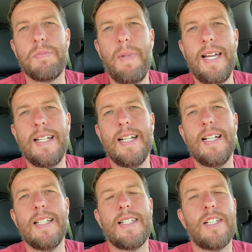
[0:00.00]

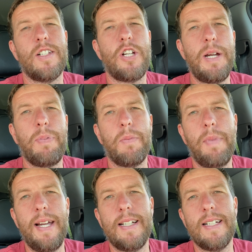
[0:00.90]
maintenance, cheaper
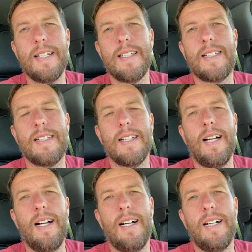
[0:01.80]
maintenance.
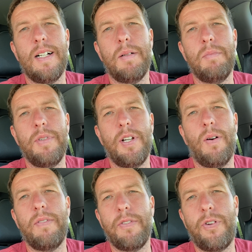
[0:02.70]
You don't
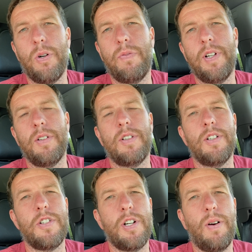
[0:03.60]
have the fuel
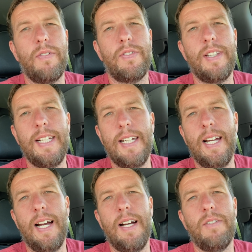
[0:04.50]
filters. You don't have the
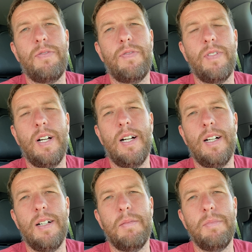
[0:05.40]
DEF.
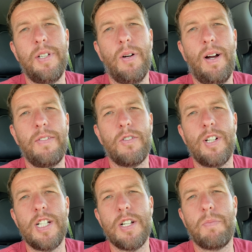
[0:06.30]
You don't have the
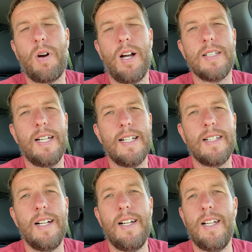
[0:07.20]
regen
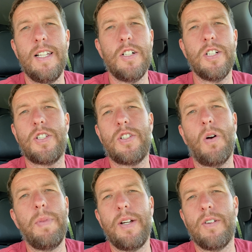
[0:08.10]
process. There's just
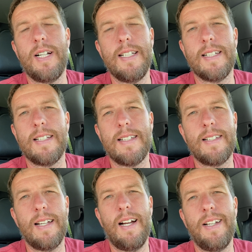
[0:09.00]
so many
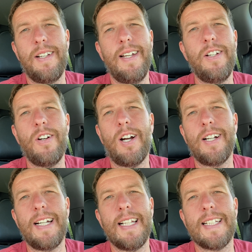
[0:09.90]
reasons. And you're not
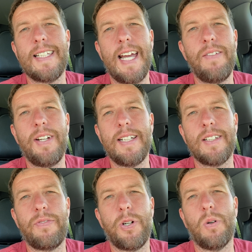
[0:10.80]
going to get the savings,
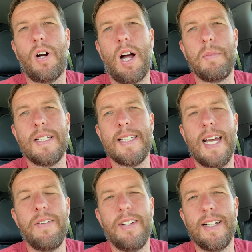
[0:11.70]
the fuel economy
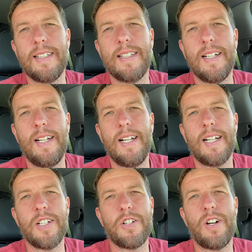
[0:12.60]
savings,
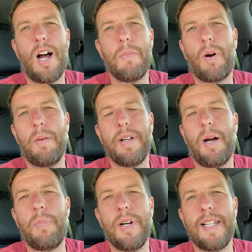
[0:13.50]
because you're probably
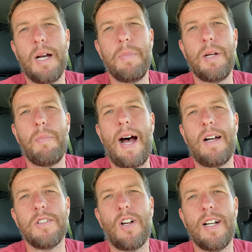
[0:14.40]
not putting that many
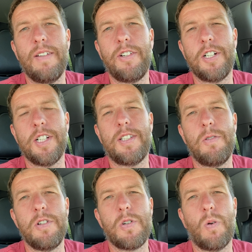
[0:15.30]
miles on it if you're just
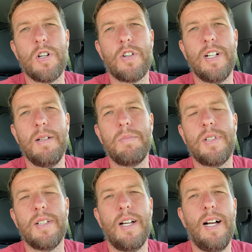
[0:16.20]
doing short
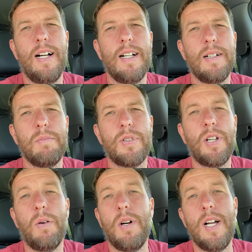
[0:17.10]
trips.
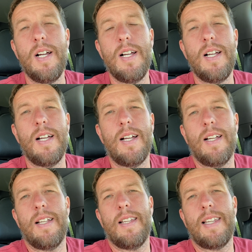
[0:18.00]
So
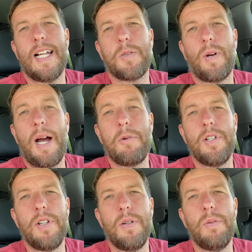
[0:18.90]
that's what I
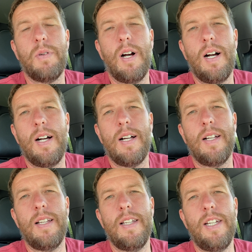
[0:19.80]
would do.
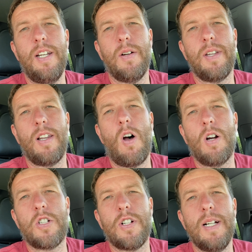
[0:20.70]
The
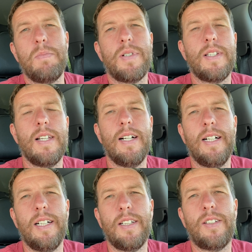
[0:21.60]
long trips,
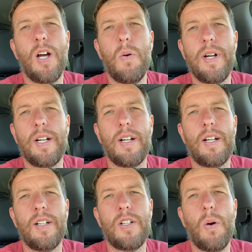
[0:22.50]
the towing
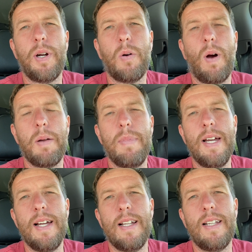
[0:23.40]
quite a
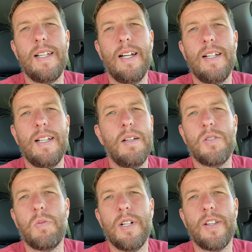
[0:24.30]
bit.
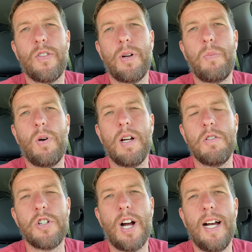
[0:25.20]
That's where the
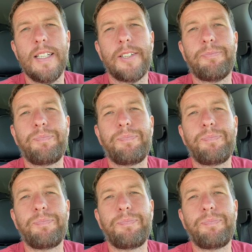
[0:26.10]
3.0 shines.